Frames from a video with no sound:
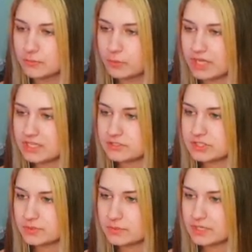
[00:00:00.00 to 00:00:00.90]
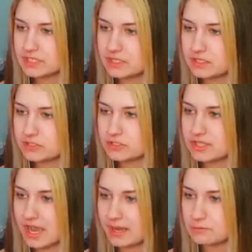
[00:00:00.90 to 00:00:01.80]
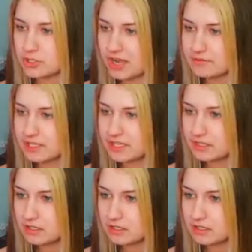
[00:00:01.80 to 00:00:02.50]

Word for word: Wait, so we're basically time traveling?